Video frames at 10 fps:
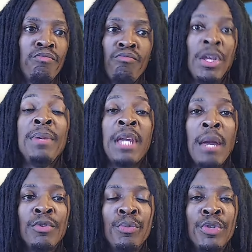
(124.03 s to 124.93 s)
he became
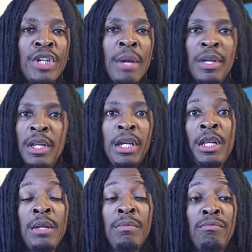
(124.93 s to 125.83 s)
a super champion and he
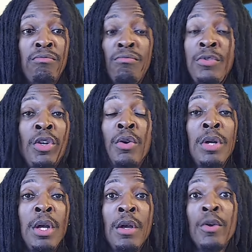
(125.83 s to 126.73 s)
didn't, you know,
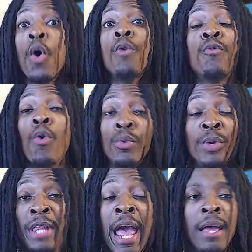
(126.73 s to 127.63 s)
go forward with
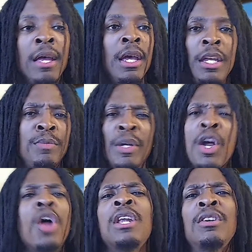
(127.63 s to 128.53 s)
that. He's been
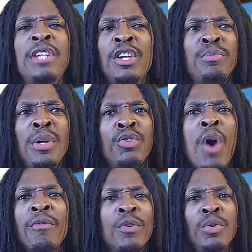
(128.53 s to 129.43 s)
calling out Terrence Bud
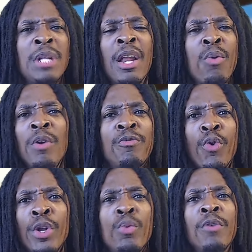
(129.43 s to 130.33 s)
Crawford, who's not at
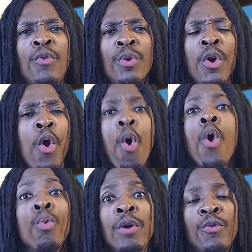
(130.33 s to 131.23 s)
140, 140 or
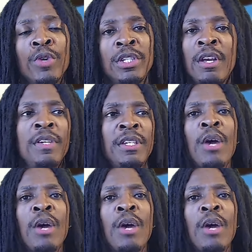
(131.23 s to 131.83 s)
147. He's at